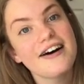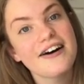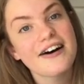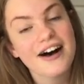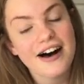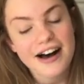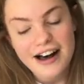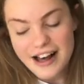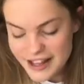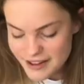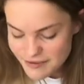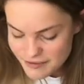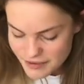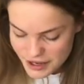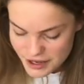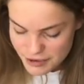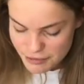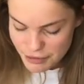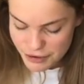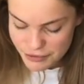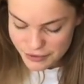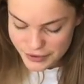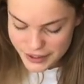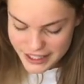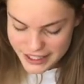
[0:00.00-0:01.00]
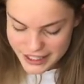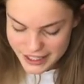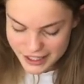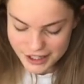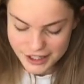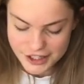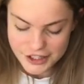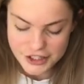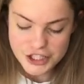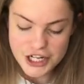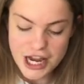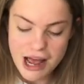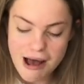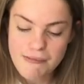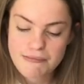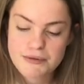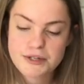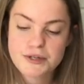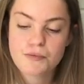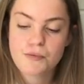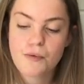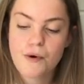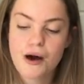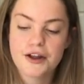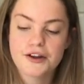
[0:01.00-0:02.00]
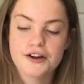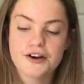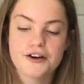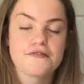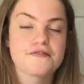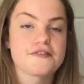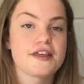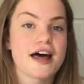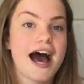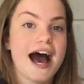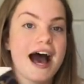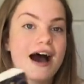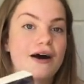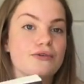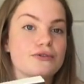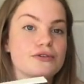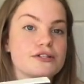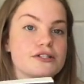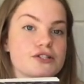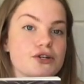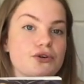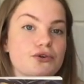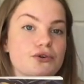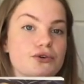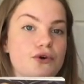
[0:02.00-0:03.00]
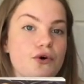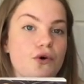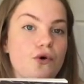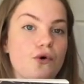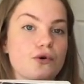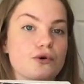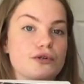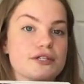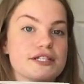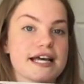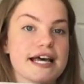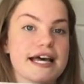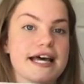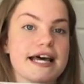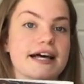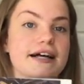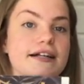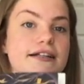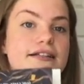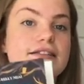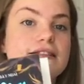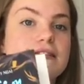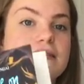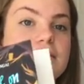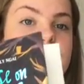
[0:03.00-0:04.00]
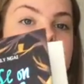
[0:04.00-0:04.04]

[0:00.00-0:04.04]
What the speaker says: I'm going to be reading chapter 1 of The House on Hoarder Hill.